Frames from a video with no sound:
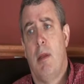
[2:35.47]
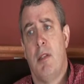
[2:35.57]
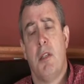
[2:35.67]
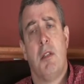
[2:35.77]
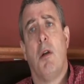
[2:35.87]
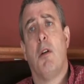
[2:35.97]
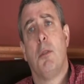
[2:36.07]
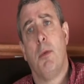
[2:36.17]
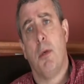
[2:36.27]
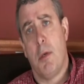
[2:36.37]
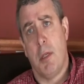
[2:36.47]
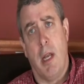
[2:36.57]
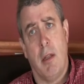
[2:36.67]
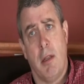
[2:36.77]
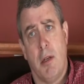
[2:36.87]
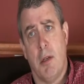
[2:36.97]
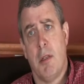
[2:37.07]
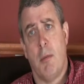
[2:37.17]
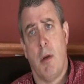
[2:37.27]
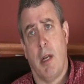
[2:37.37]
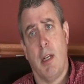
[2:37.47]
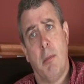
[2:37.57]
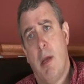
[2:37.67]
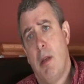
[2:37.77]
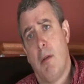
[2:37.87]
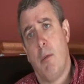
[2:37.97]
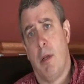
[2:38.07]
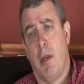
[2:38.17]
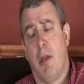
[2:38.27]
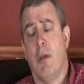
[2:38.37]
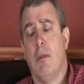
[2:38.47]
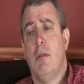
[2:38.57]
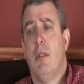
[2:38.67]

assisting entrepreneurs getting their goods to market, depending on where they go.